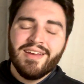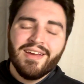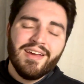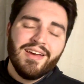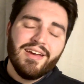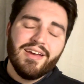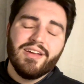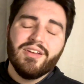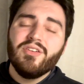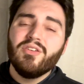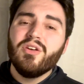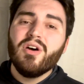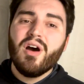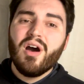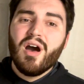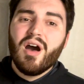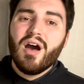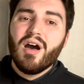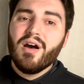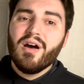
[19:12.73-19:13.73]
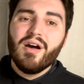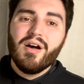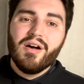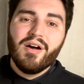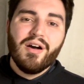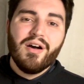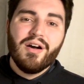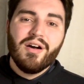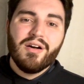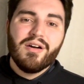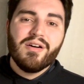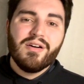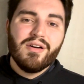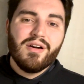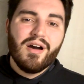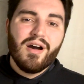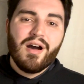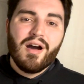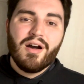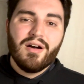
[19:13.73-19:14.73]
And
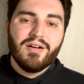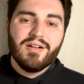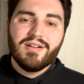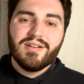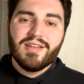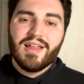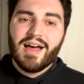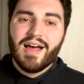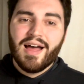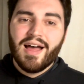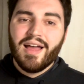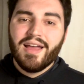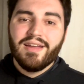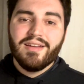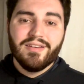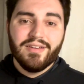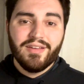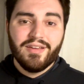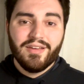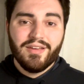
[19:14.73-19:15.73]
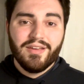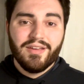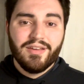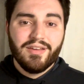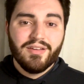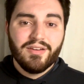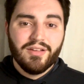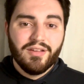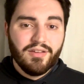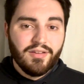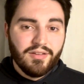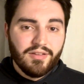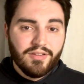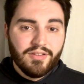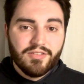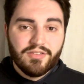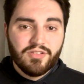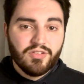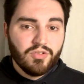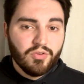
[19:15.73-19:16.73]
all I need is
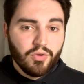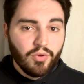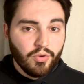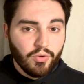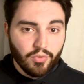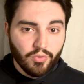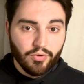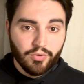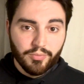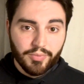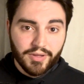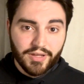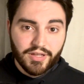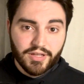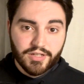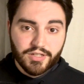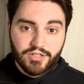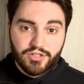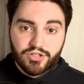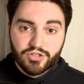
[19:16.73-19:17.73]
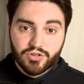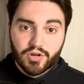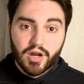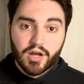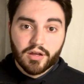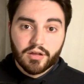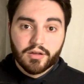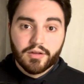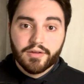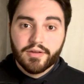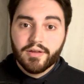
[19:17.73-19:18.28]
to be struck